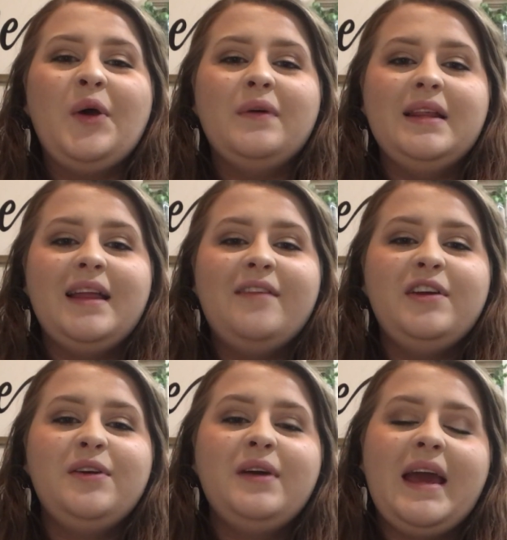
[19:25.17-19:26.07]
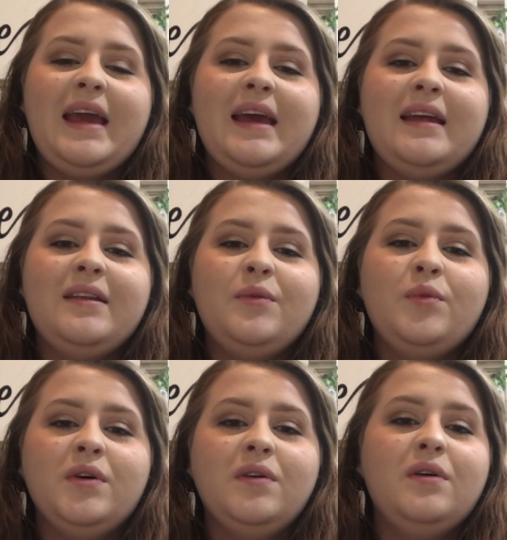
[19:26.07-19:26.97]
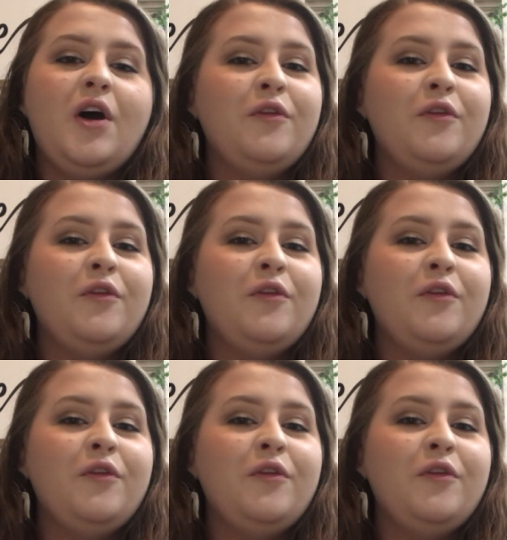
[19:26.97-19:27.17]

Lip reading: we love you, and we'll